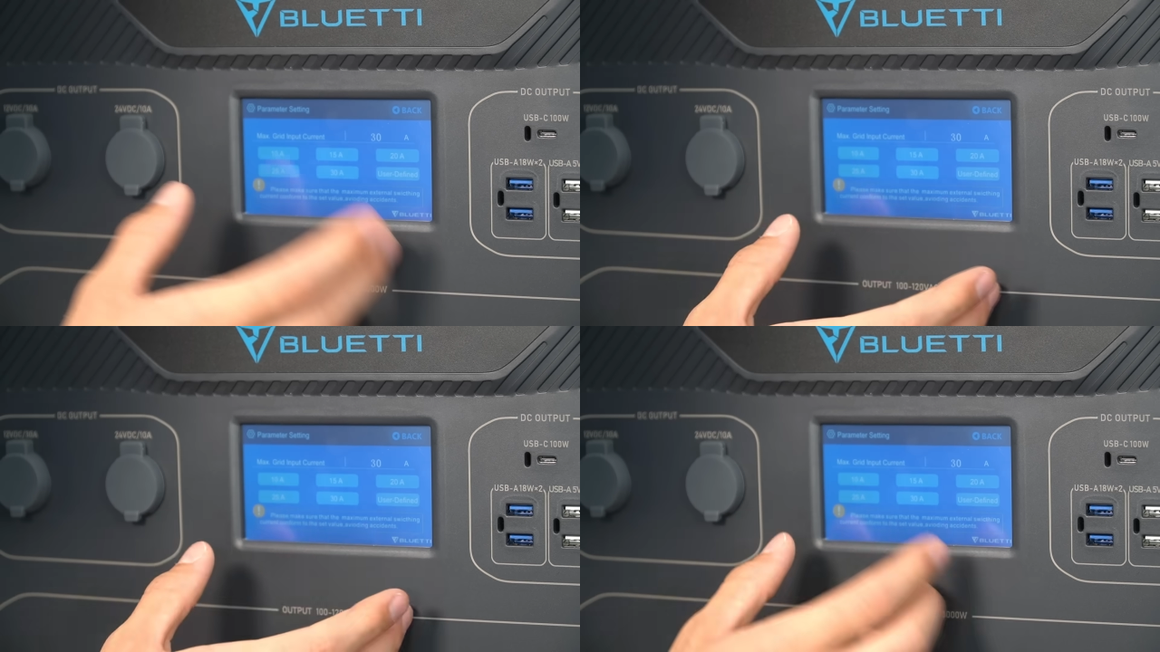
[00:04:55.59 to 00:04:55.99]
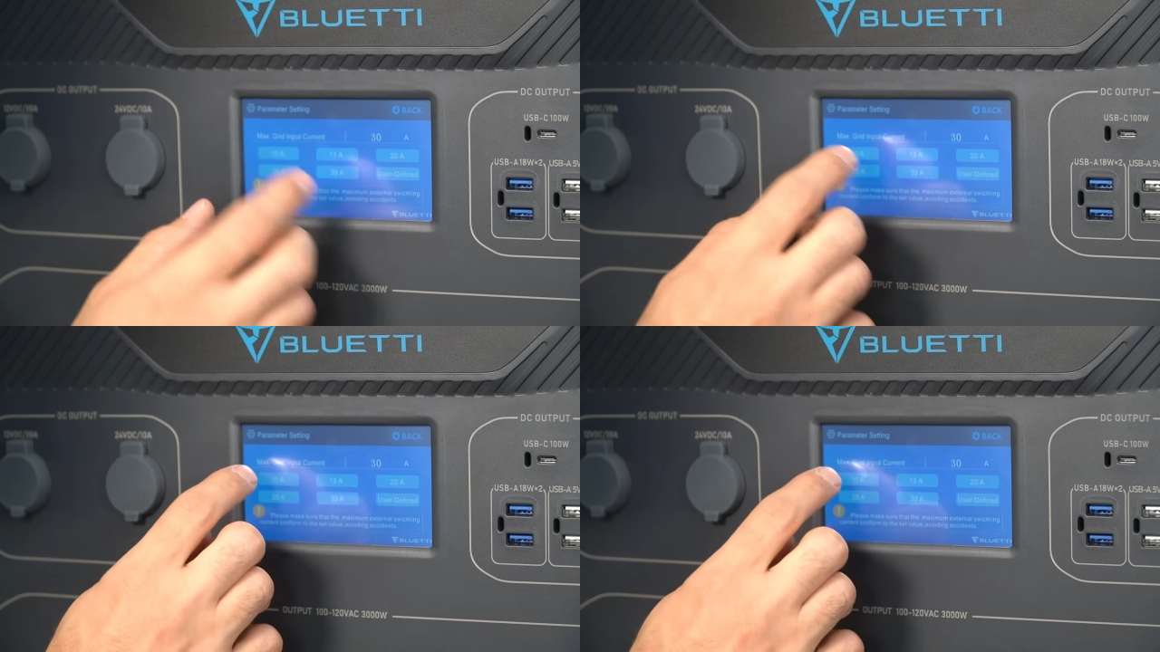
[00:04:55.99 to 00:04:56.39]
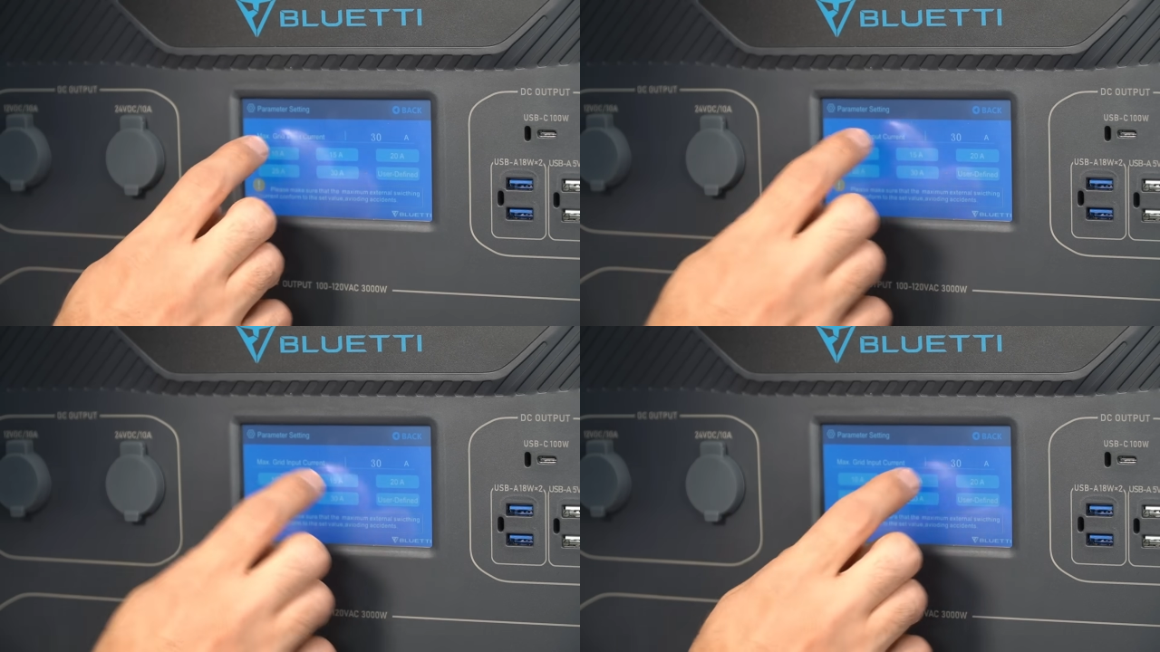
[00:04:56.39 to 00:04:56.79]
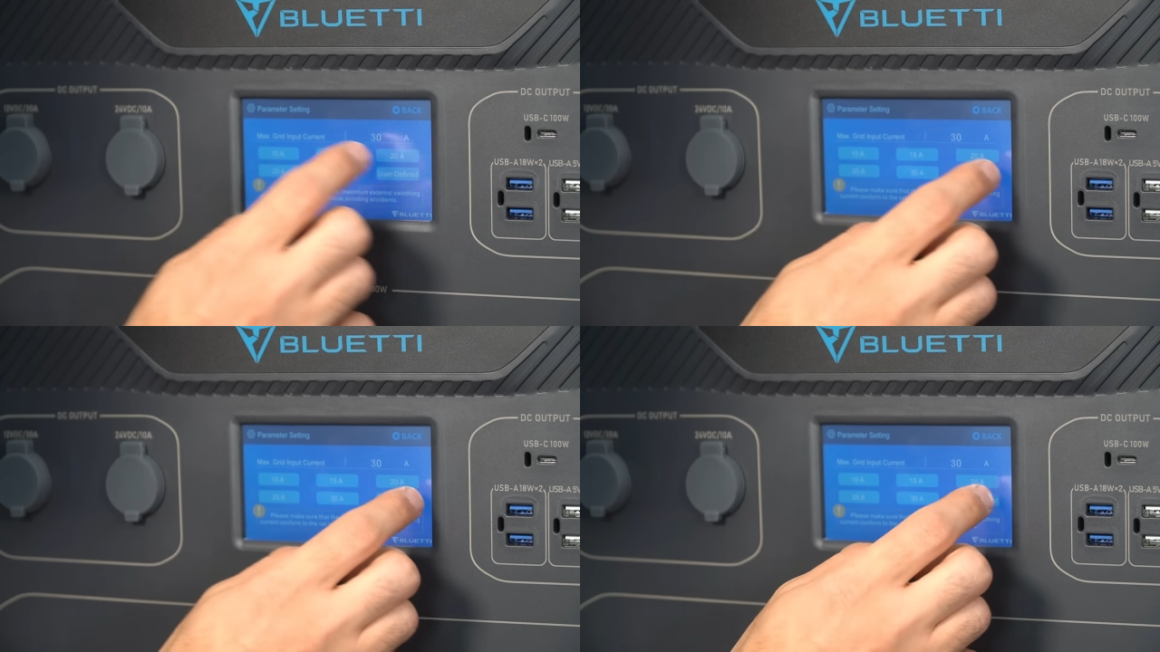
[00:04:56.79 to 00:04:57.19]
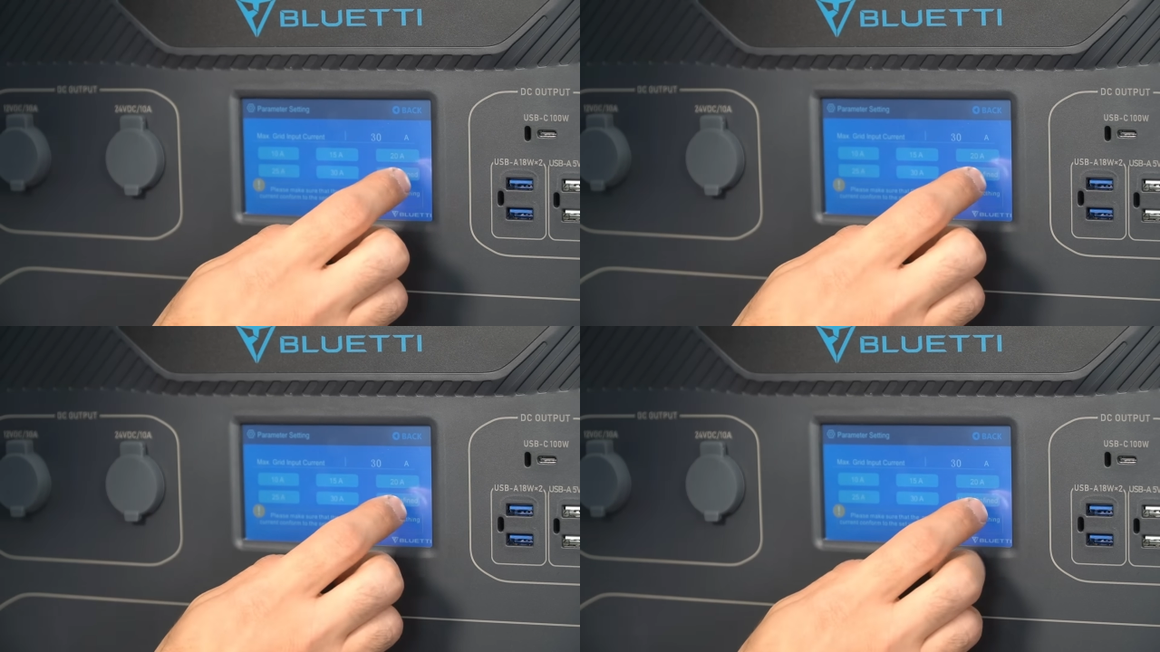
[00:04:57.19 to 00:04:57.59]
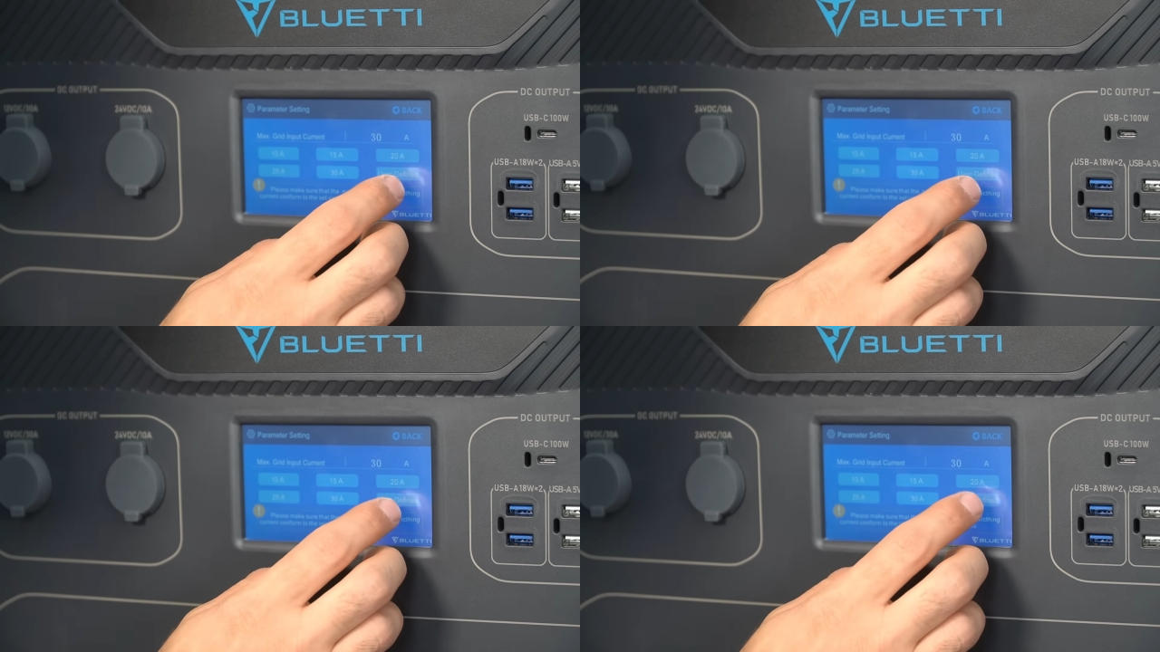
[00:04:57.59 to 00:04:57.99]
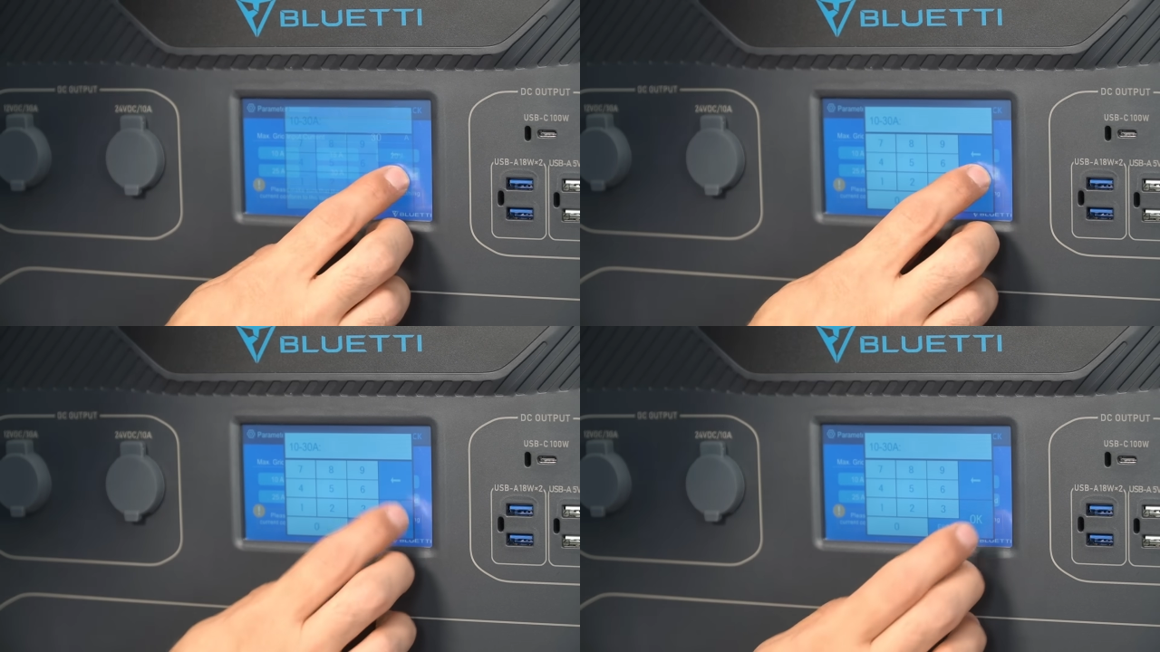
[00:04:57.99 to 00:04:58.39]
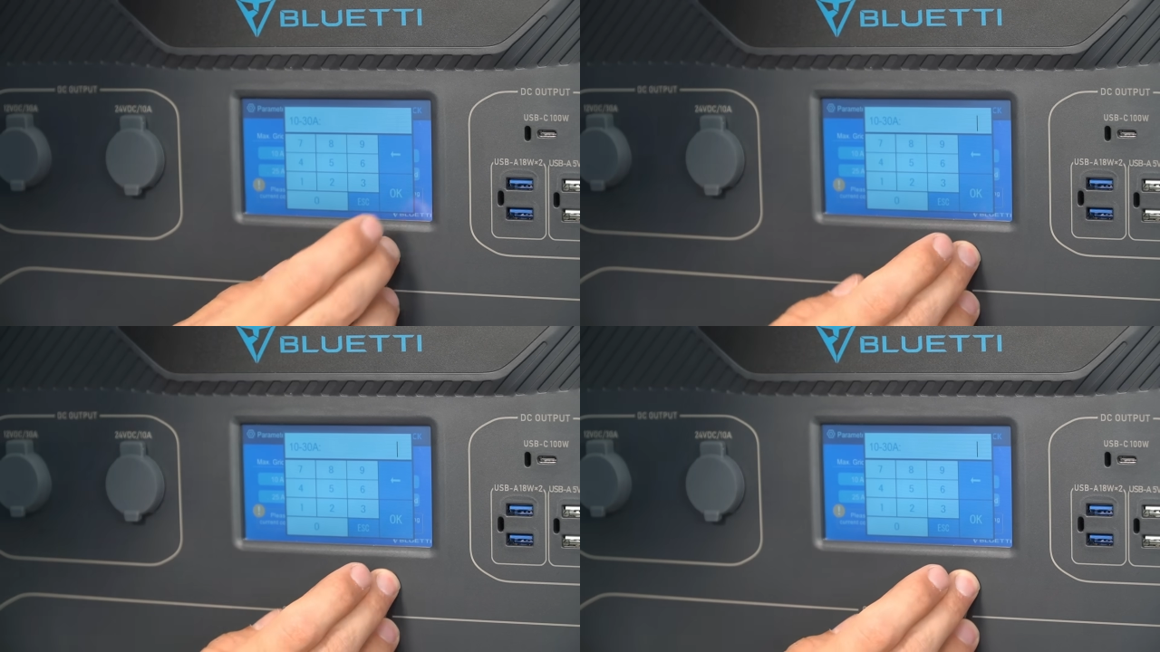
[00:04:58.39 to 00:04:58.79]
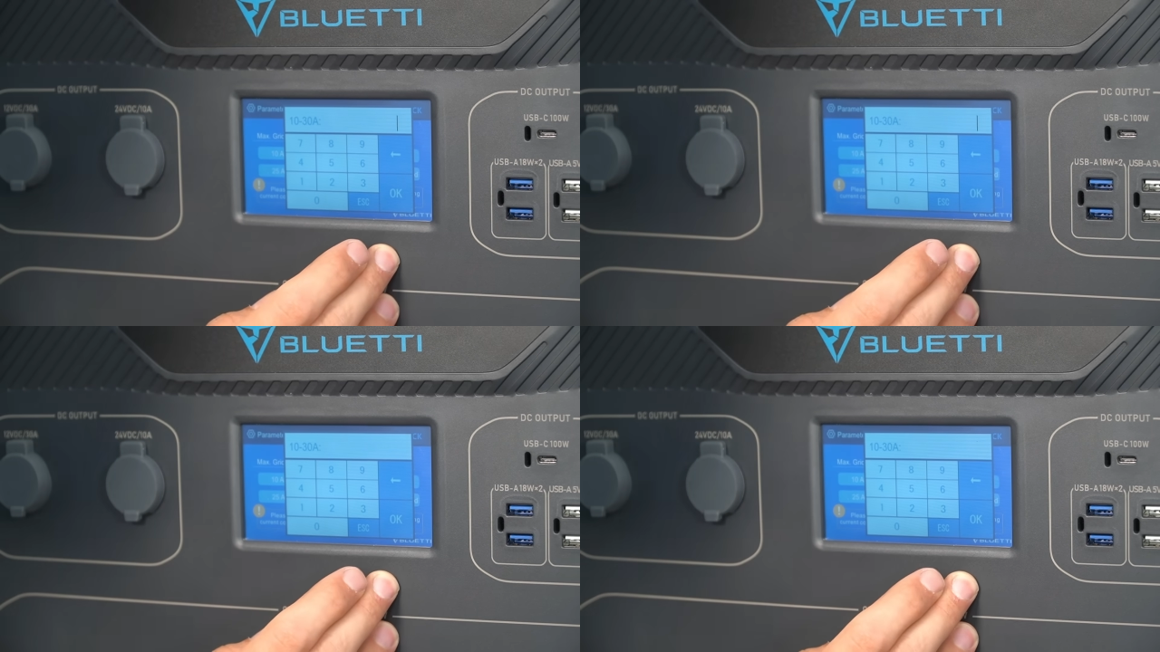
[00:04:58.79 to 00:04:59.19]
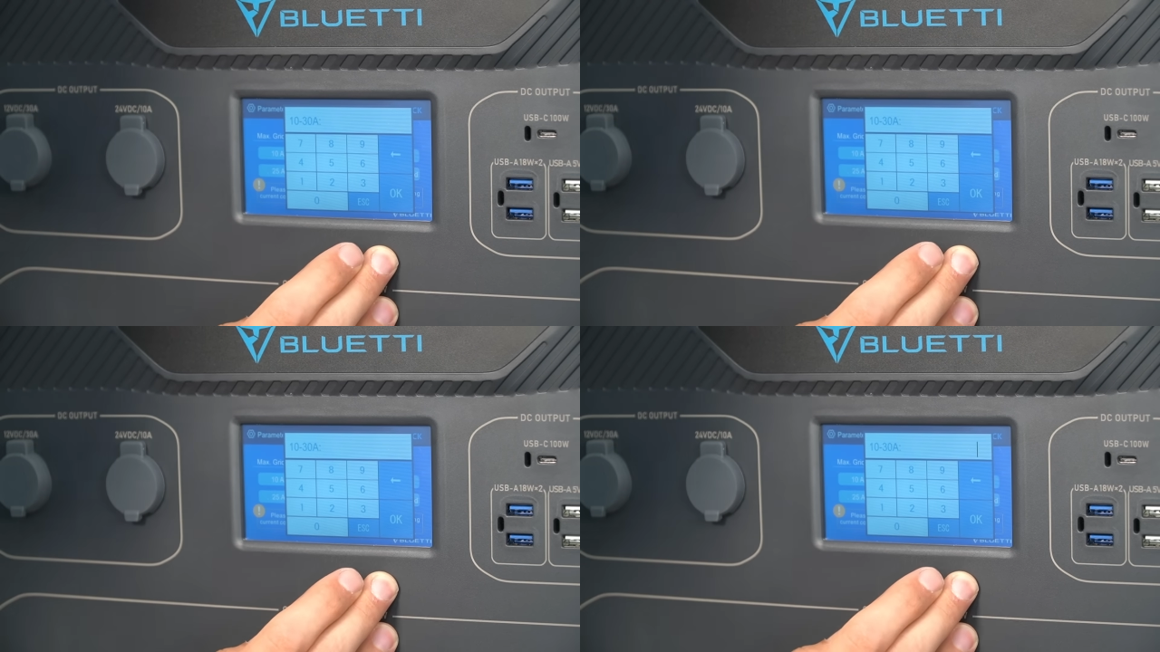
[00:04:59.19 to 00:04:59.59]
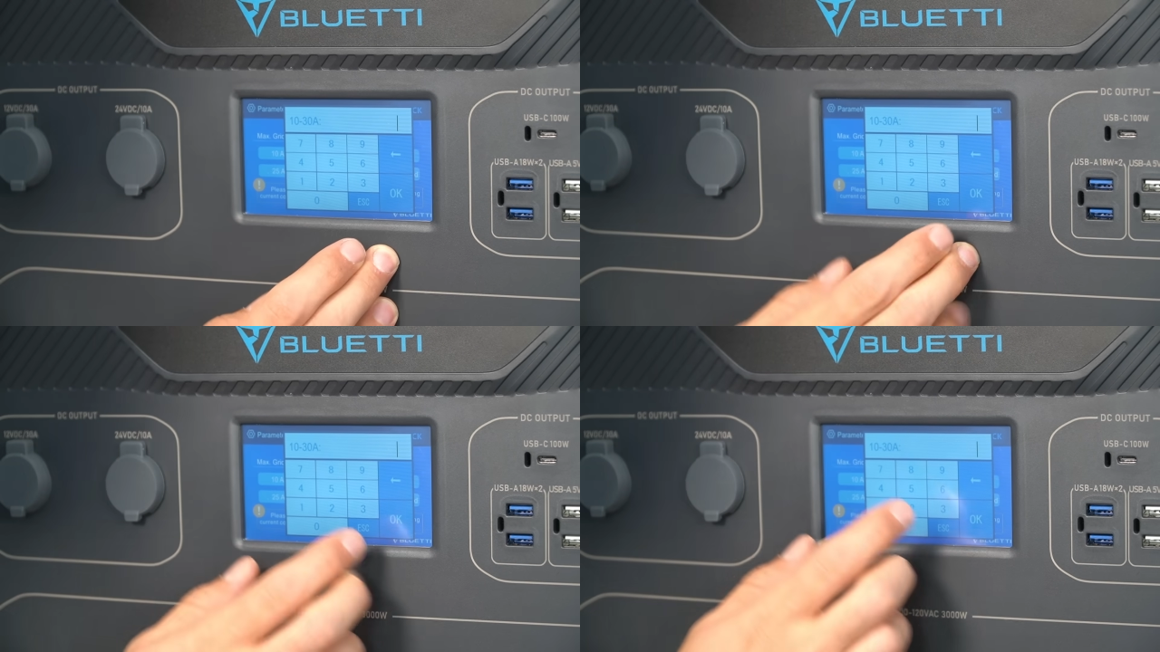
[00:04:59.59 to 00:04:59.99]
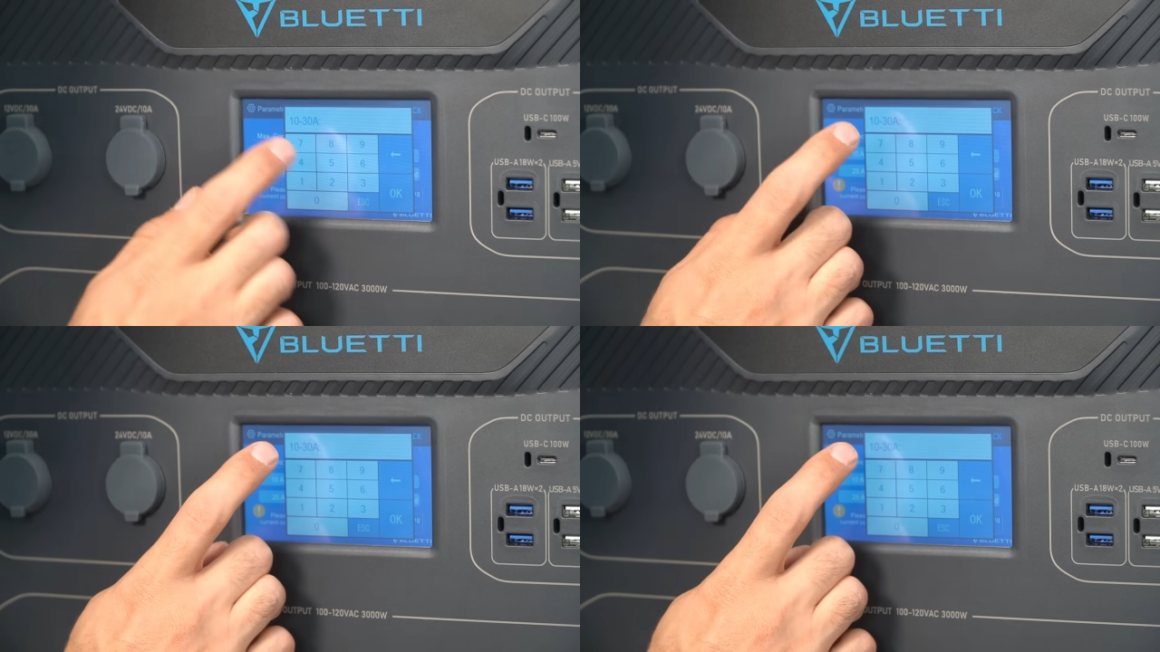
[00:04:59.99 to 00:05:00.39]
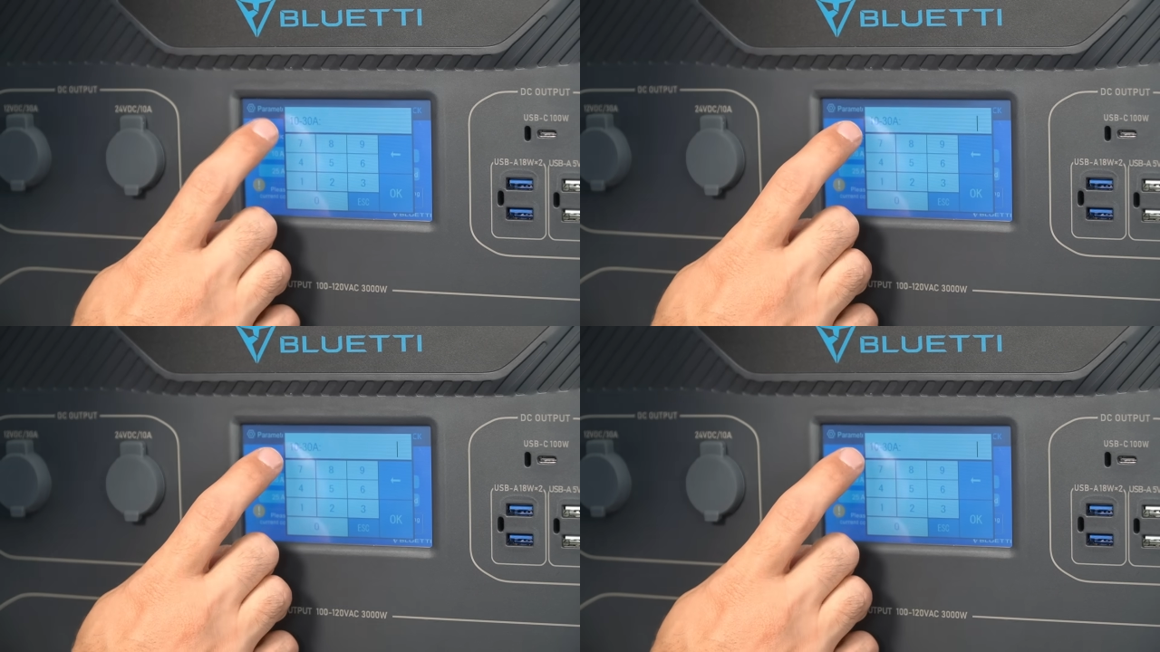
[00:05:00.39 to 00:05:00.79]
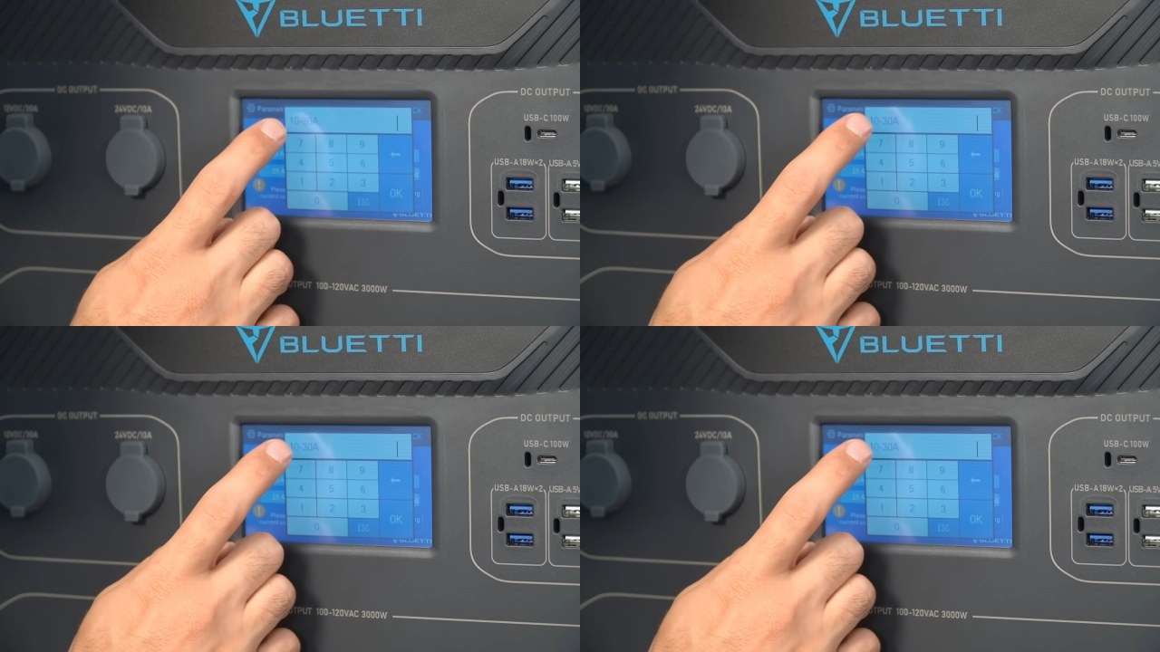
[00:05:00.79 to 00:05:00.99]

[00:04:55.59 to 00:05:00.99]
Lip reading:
(no speaker visible)